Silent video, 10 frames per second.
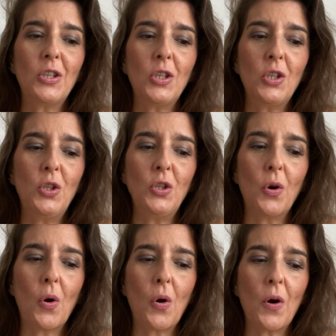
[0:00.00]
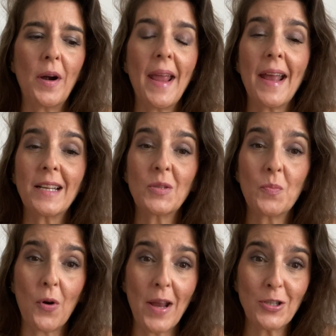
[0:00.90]
your
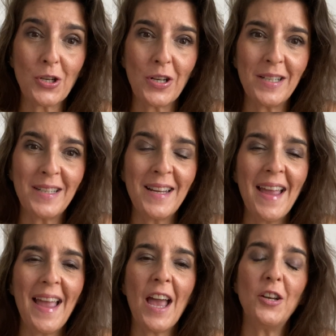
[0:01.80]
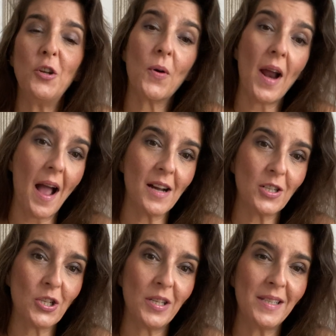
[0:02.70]
expression and your
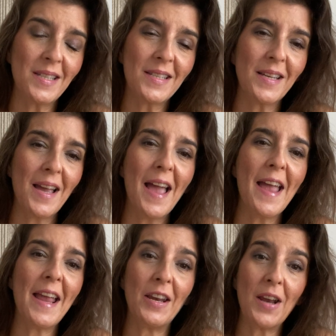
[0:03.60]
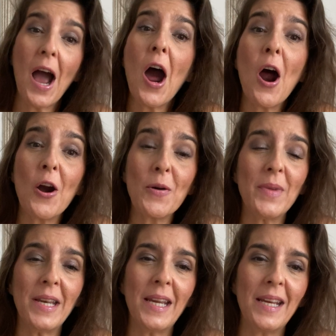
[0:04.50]
actions in
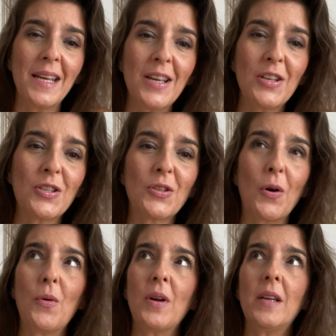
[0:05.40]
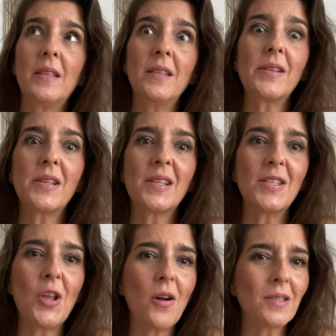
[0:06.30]
harmony. So this is
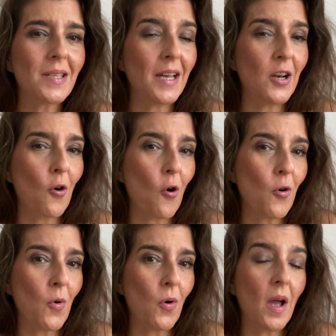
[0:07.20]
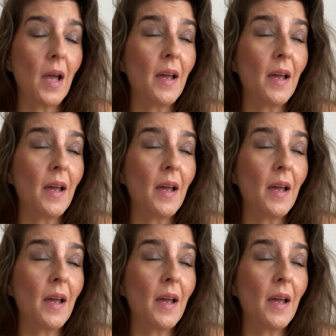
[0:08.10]
not a normal